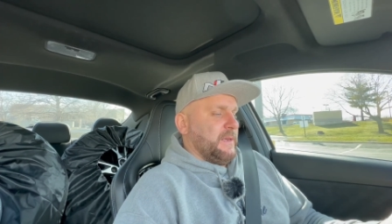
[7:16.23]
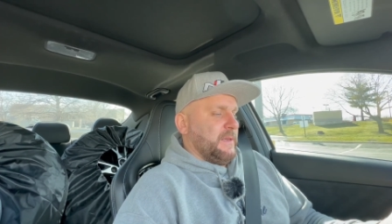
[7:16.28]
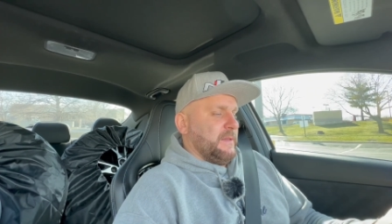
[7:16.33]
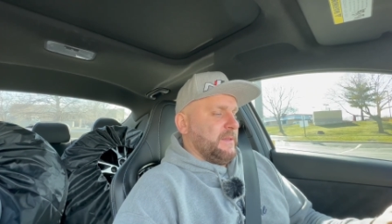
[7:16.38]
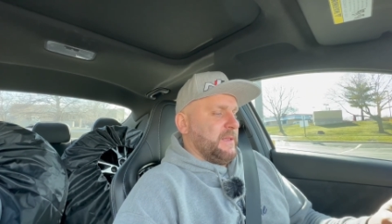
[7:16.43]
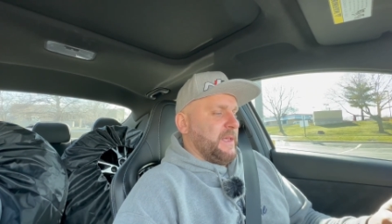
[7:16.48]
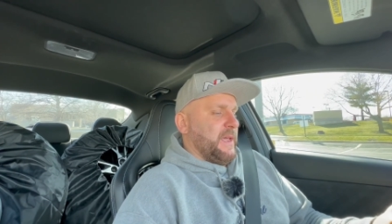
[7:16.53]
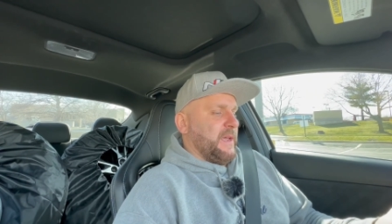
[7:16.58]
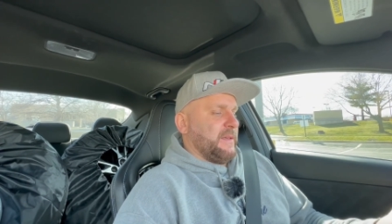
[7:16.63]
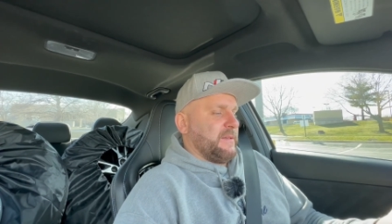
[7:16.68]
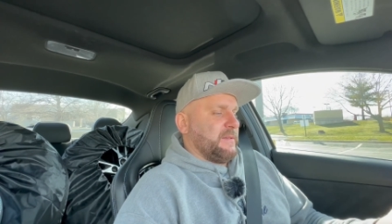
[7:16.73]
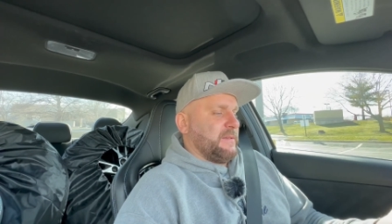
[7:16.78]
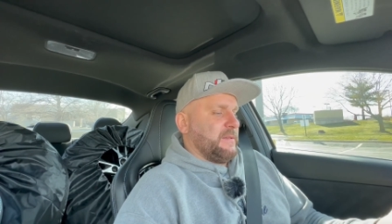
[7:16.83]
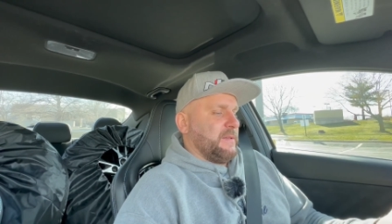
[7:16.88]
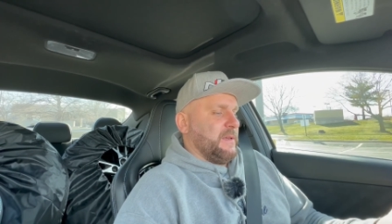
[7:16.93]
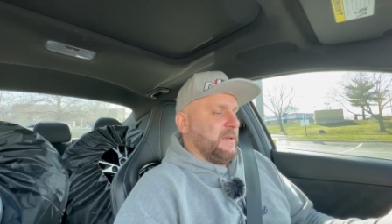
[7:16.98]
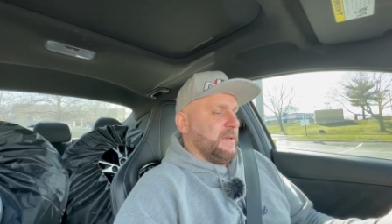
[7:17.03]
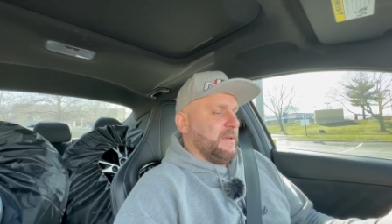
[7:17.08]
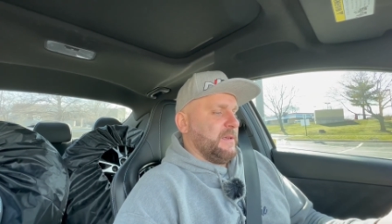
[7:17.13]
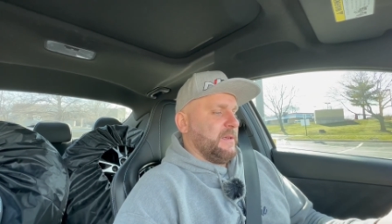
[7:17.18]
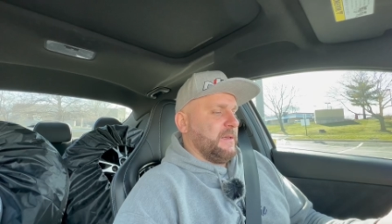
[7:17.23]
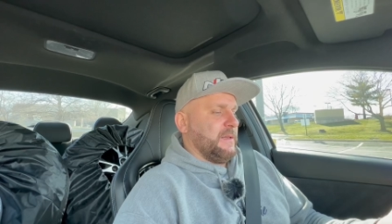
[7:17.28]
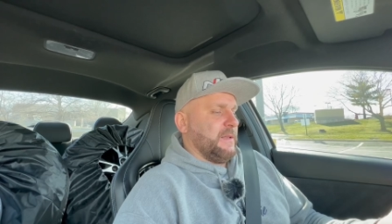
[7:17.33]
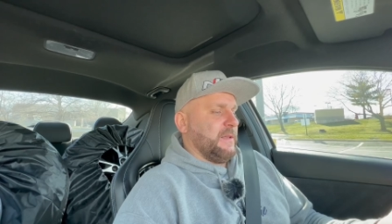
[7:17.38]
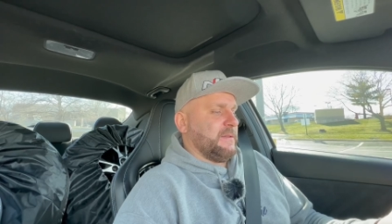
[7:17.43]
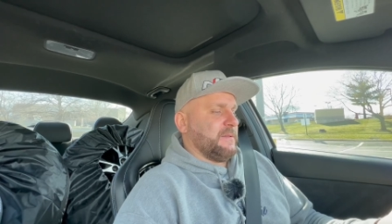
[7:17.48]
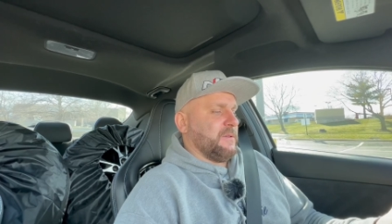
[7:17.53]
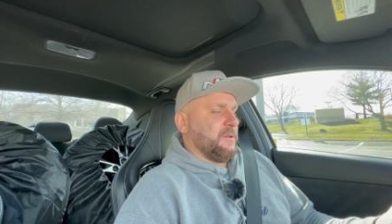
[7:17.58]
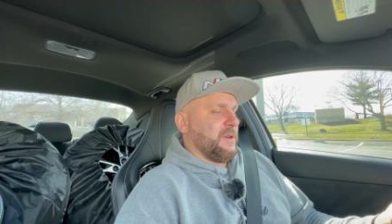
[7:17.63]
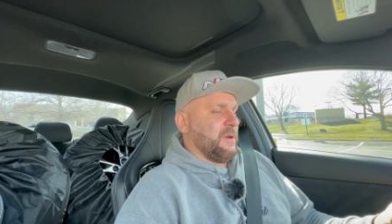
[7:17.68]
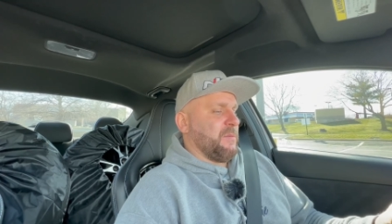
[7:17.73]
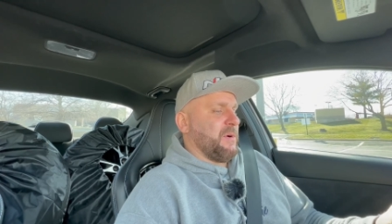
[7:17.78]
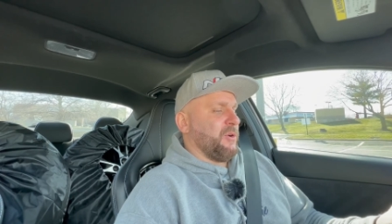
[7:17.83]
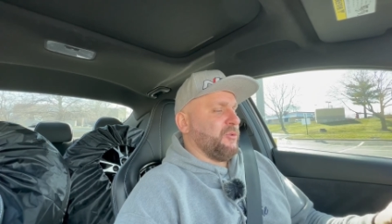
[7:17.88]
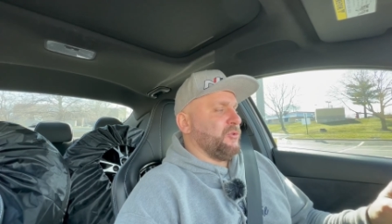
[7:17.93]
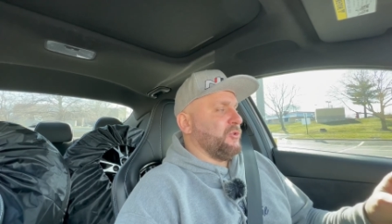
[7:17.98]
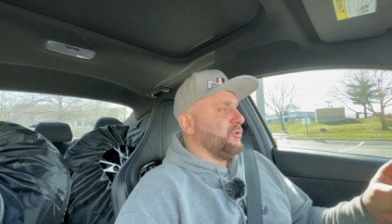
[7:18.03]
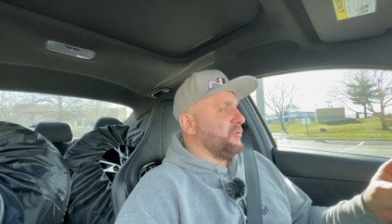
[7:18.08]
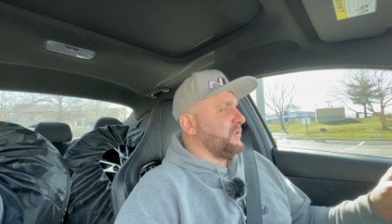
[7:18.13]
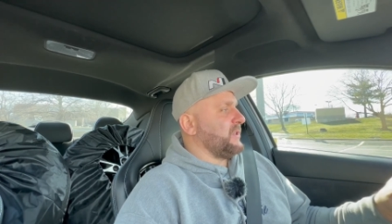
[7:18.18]
Next, let's talk
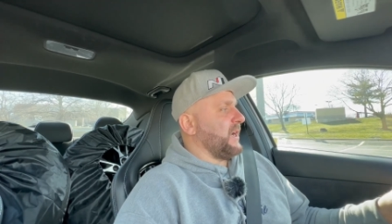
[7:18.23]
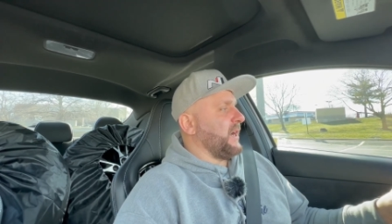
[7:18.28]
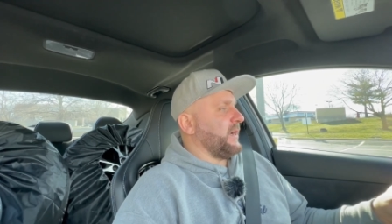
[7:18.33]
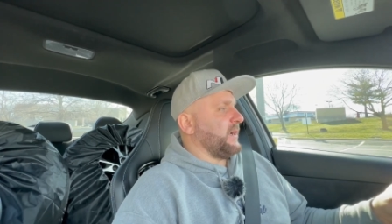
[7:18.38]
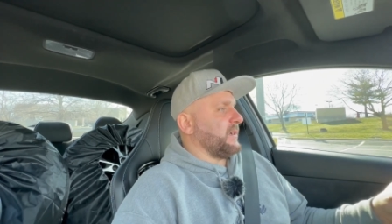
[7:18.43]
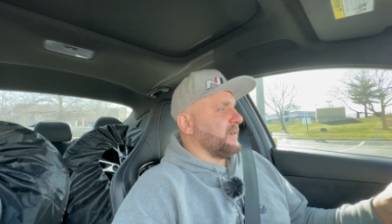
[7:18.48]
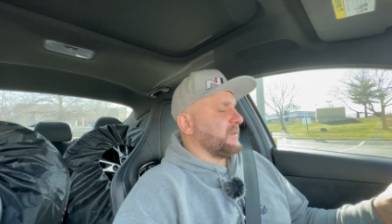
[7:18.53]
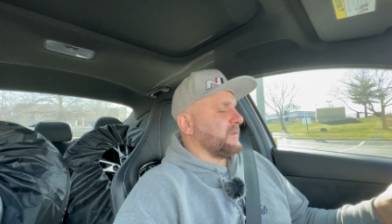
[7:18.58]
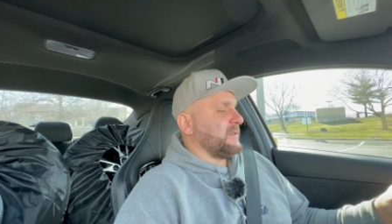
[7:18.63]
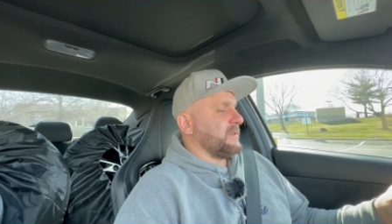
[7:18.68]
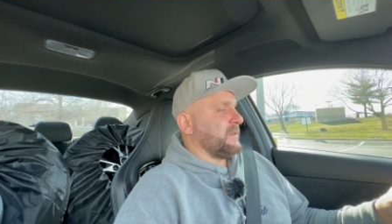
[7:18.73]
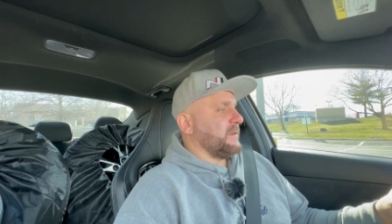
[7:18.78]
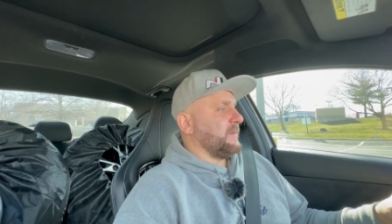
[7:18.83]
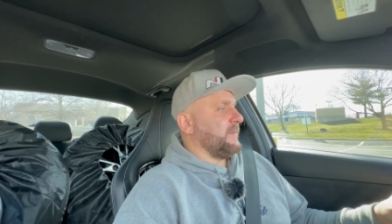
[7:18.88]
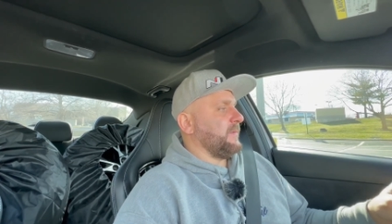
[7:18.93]
about new tires